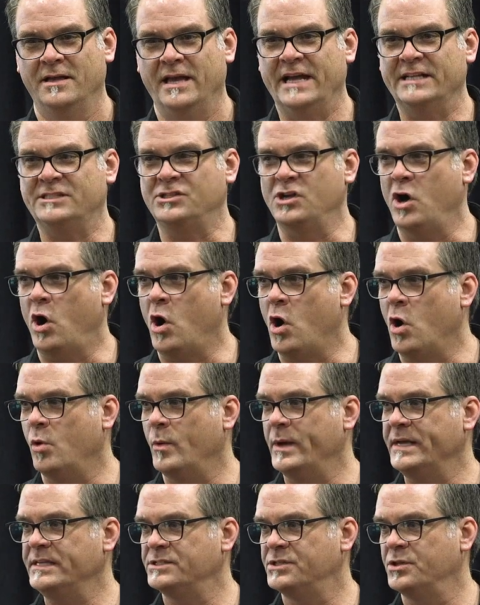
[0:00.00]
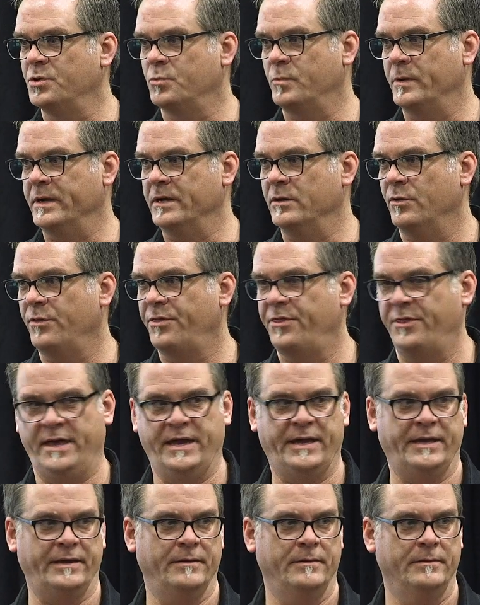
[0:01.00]
It's always the real
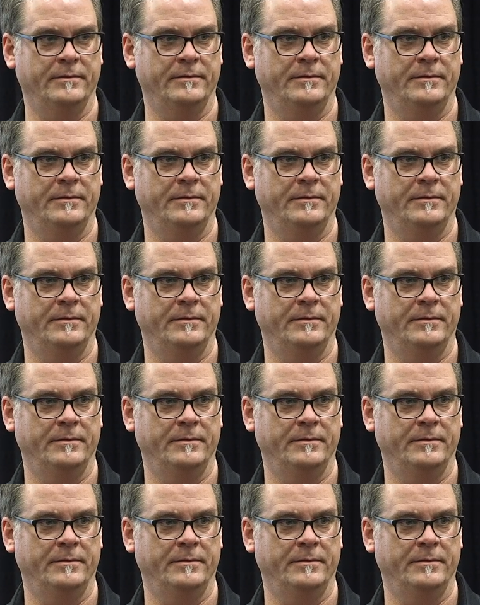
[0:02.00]
thing.